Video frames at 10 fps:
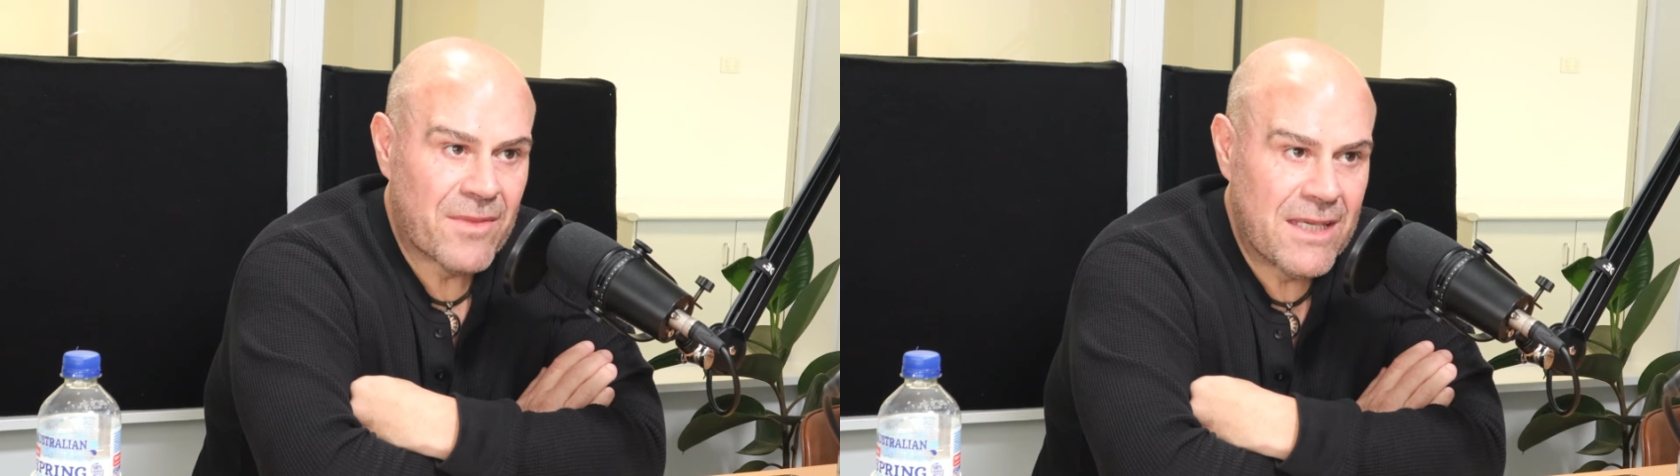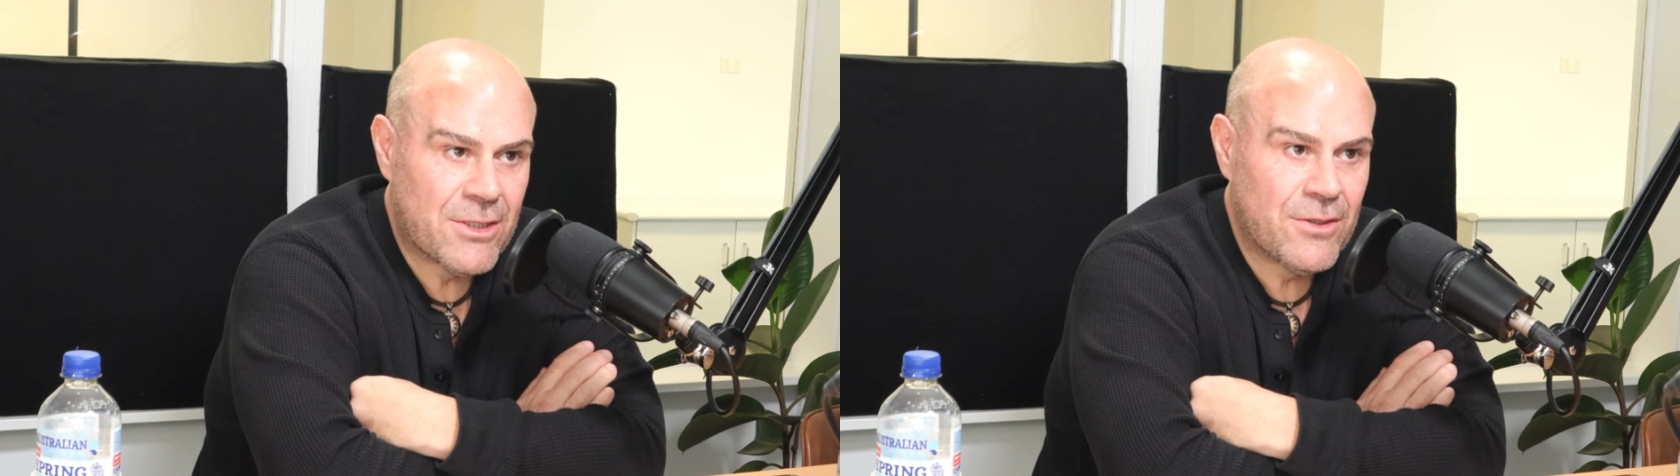
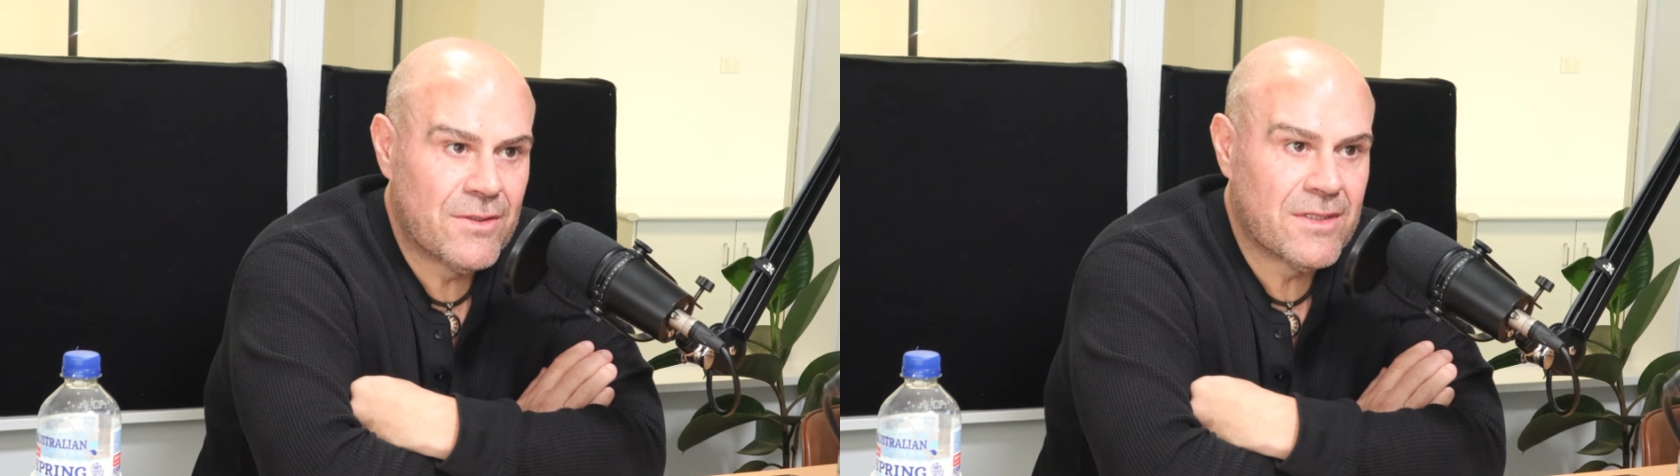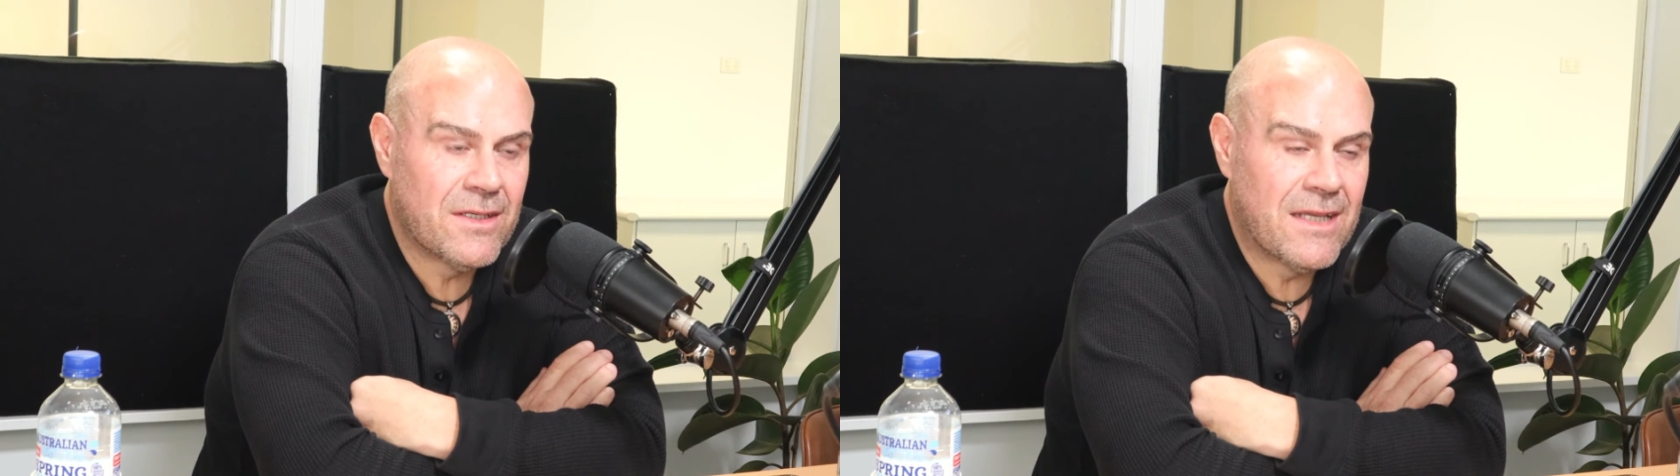
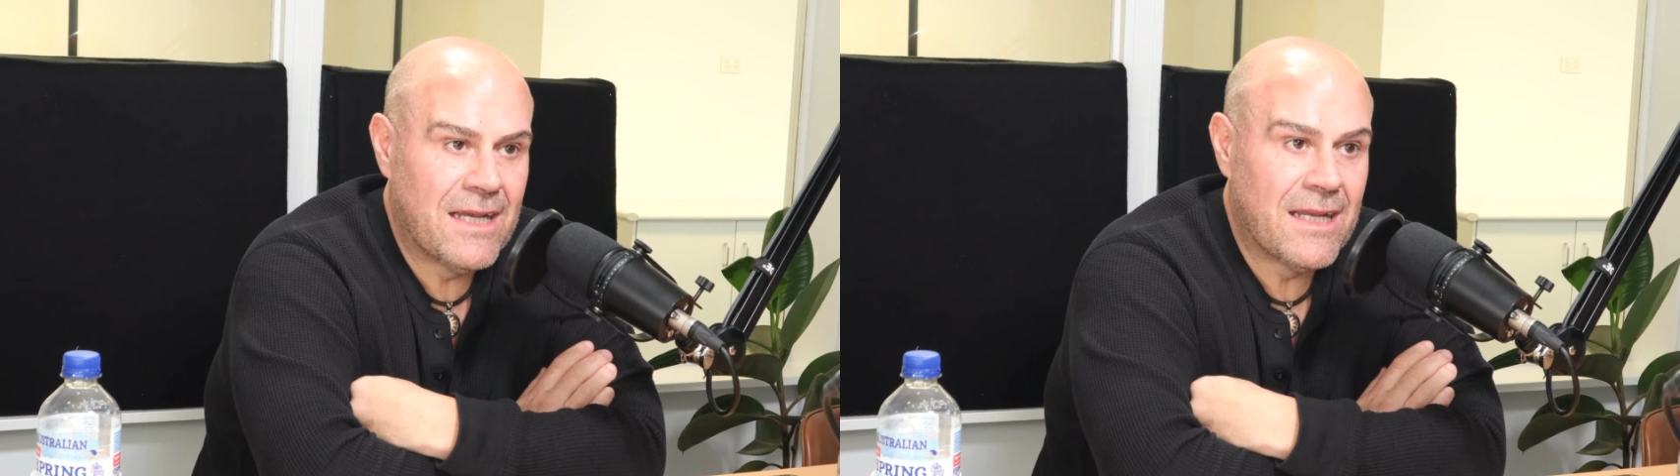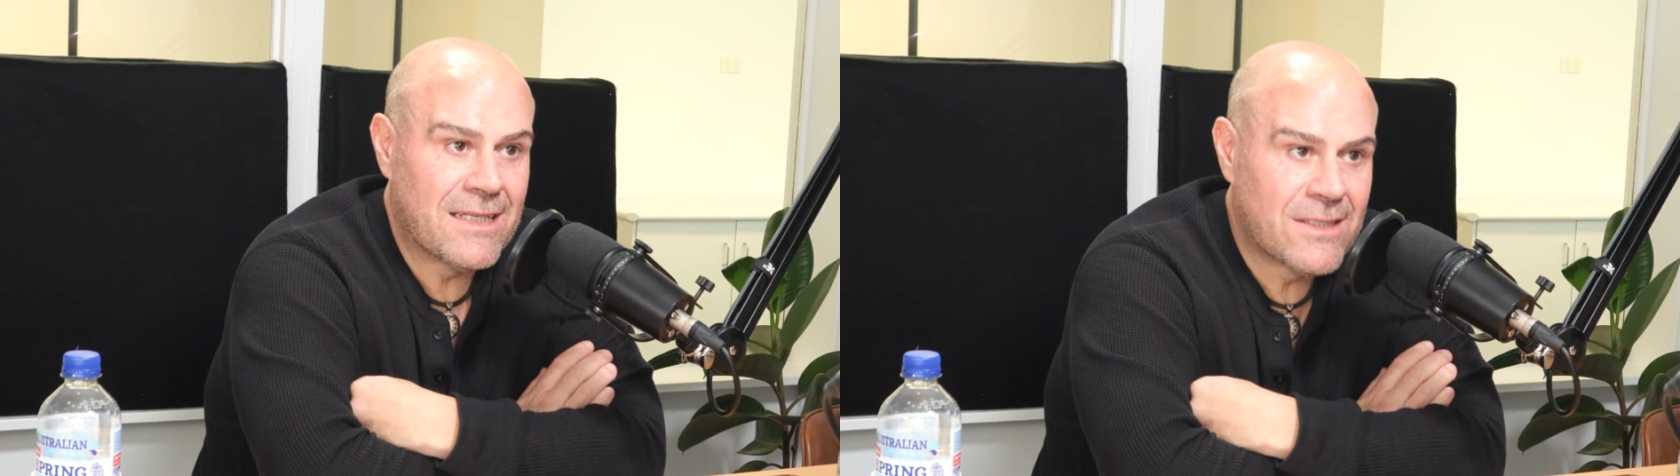issues and
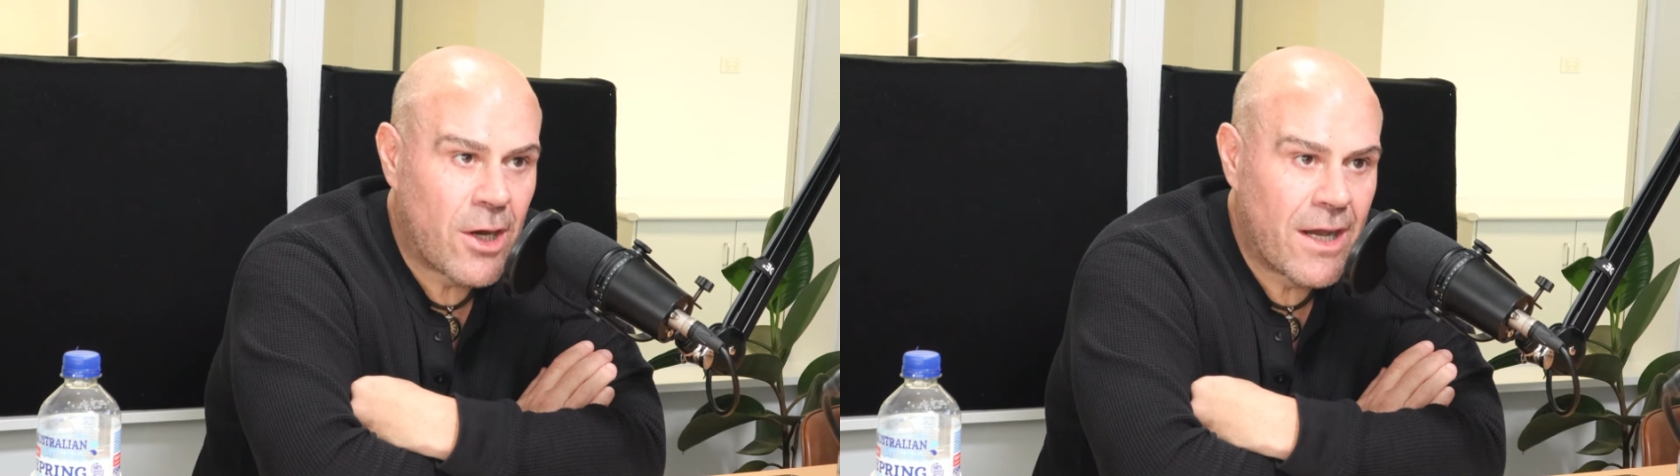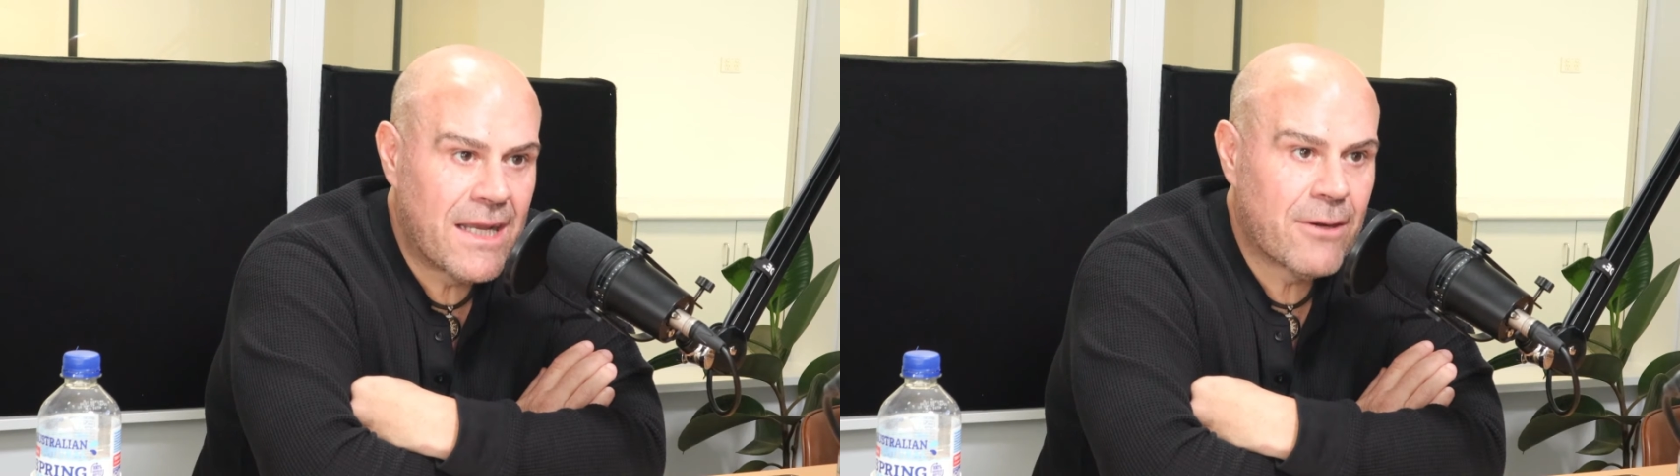
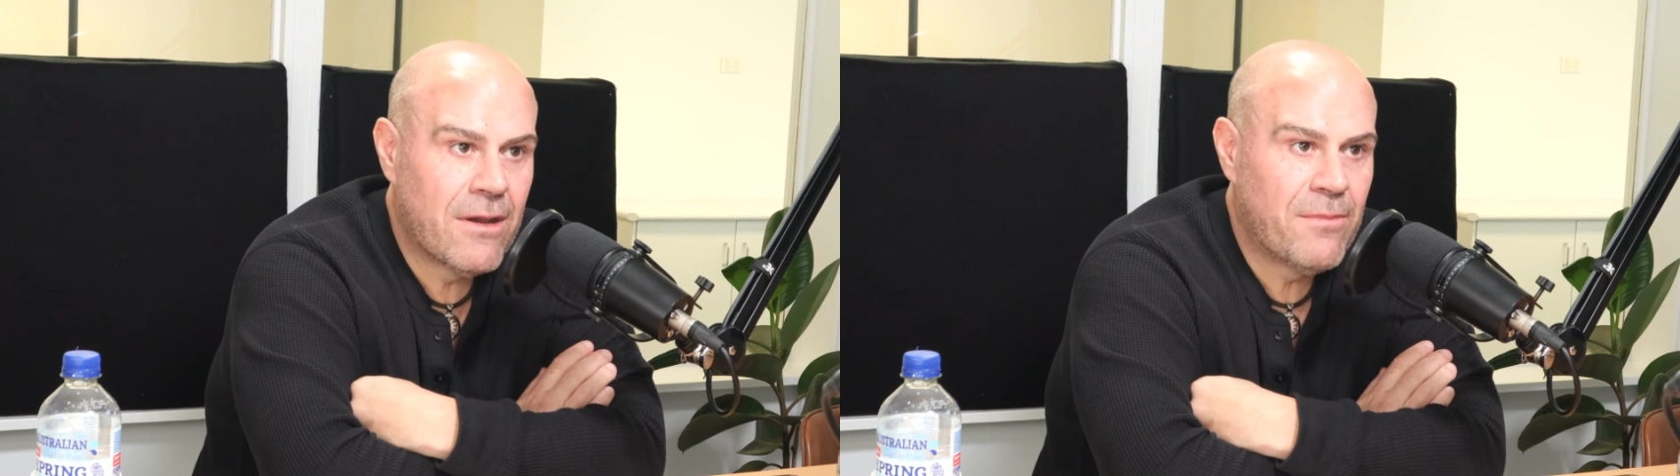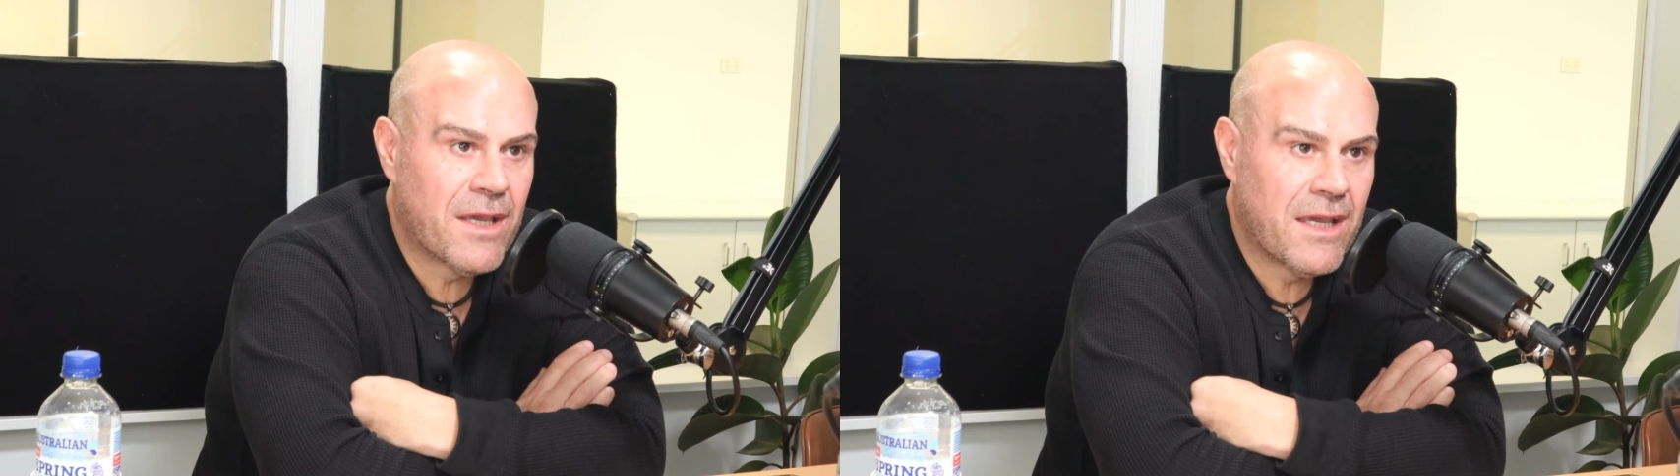anxiety
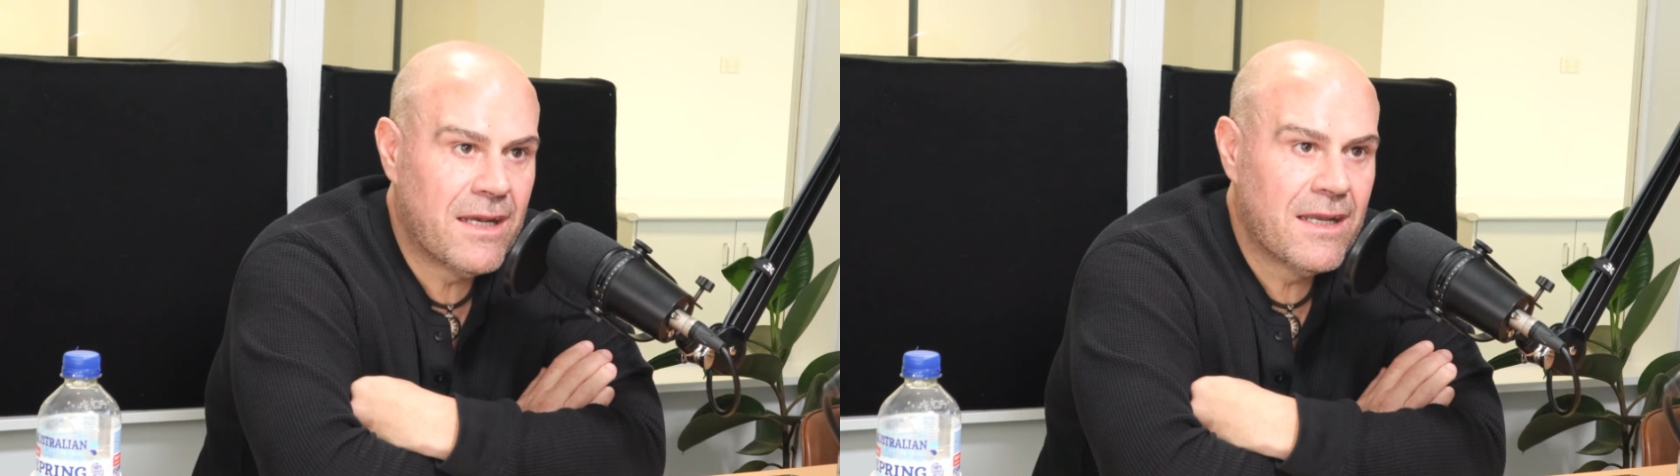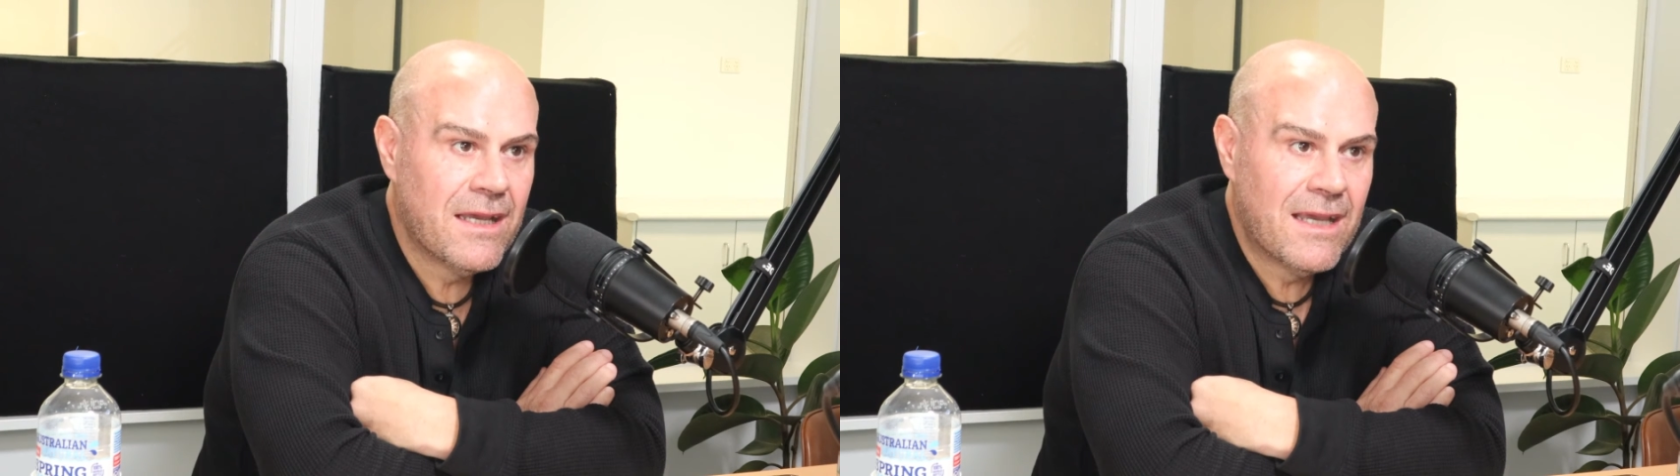creeping
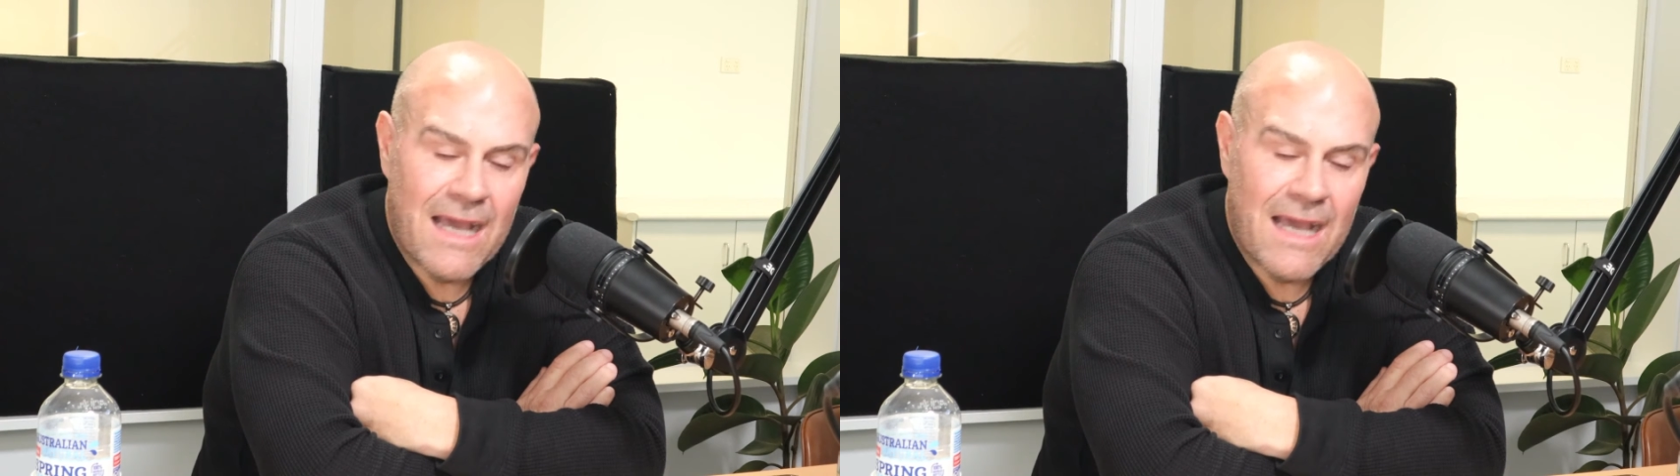in.